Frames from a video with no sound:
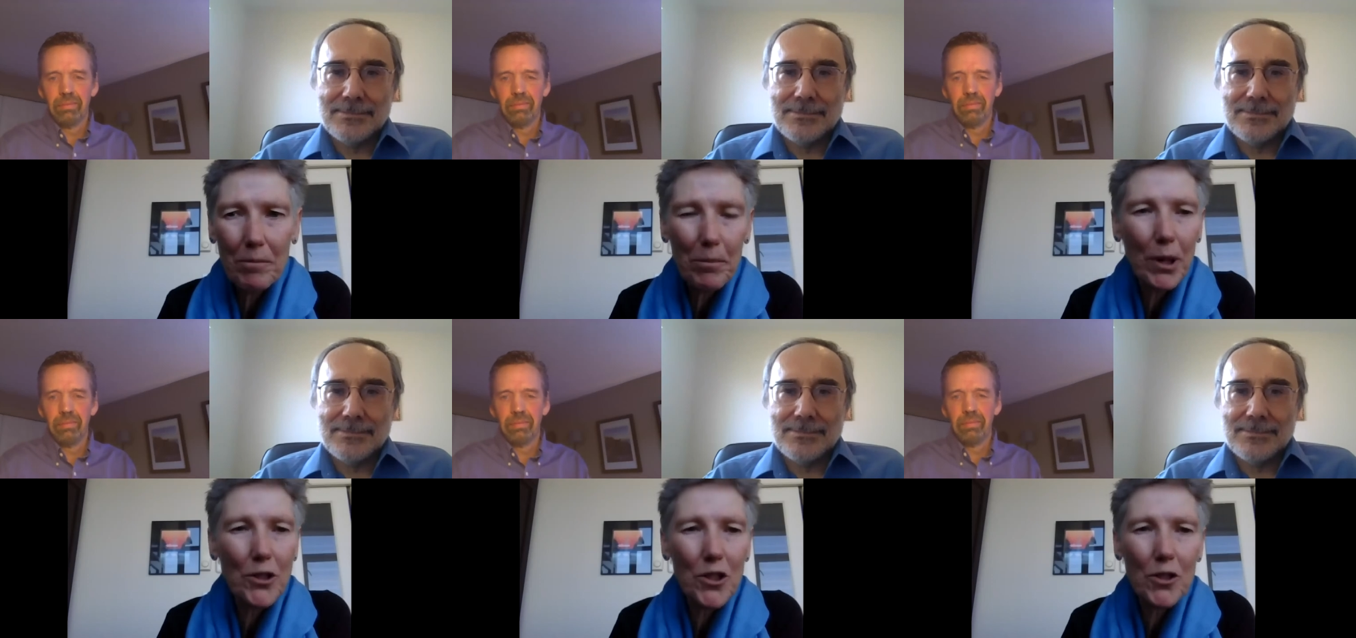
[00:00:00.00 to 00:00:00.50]

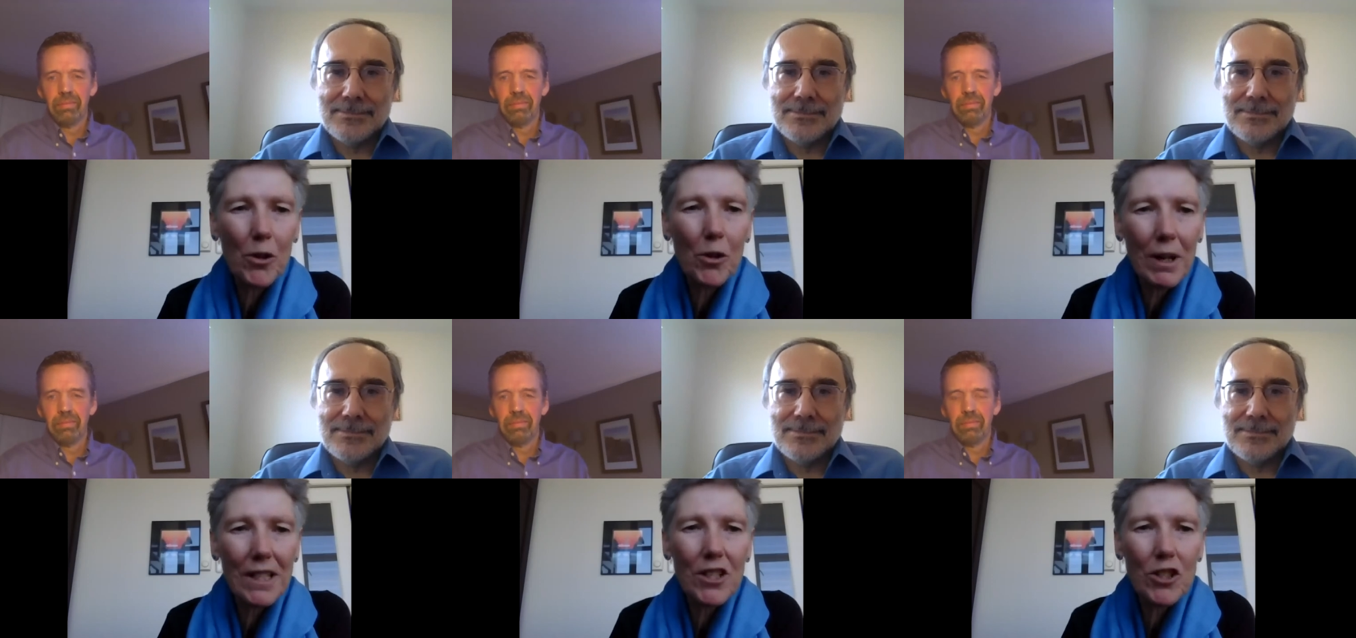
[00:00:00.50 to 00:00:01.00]
Speaker 1: personal
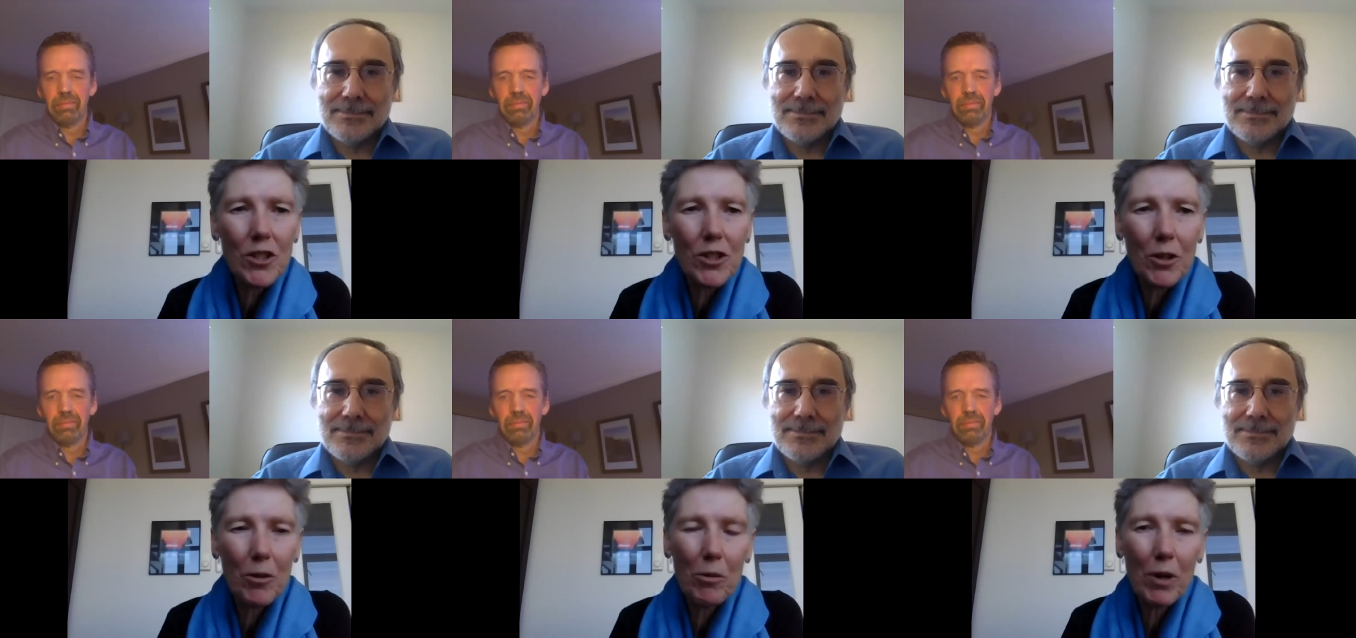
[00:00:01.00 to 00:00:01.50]
questions,
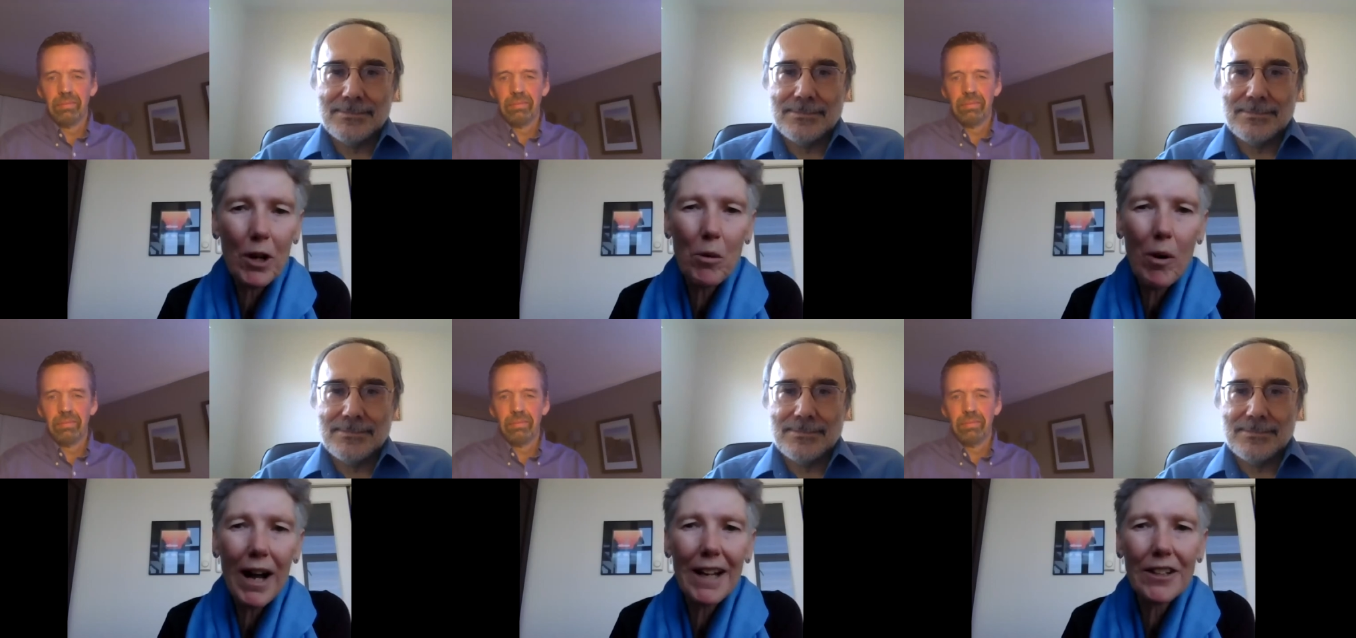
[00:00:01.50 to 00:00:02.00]
it
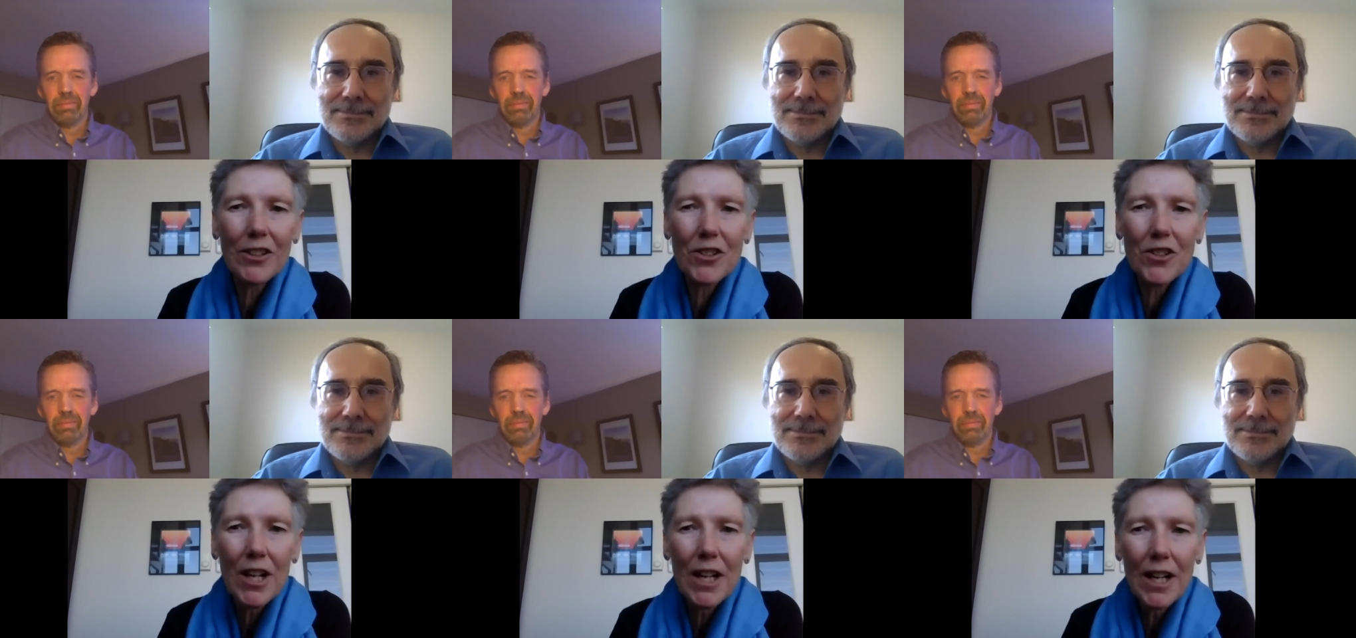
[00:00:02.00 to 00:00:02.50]

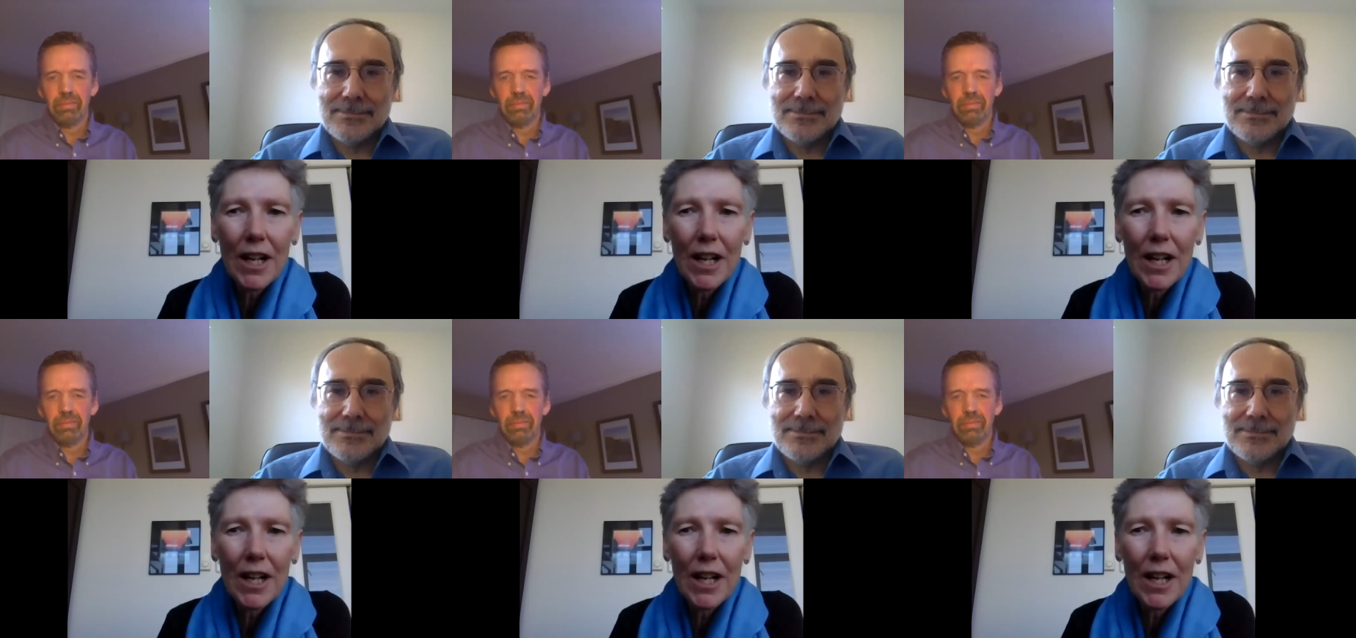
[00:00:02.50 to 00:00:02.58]
requires